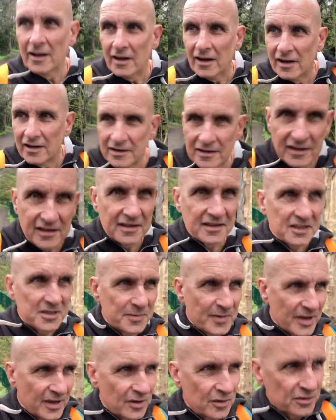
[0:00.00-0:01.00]
I think the next
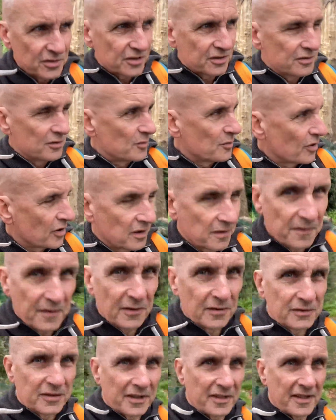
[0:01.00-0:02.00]
bit goes through
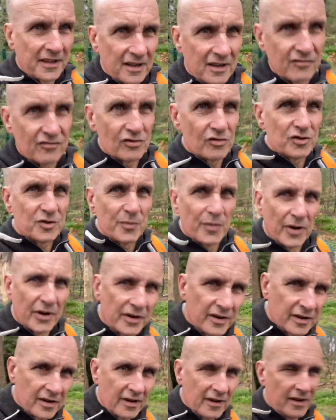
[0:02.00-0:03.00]
Murrayfield, I think, Roseburn.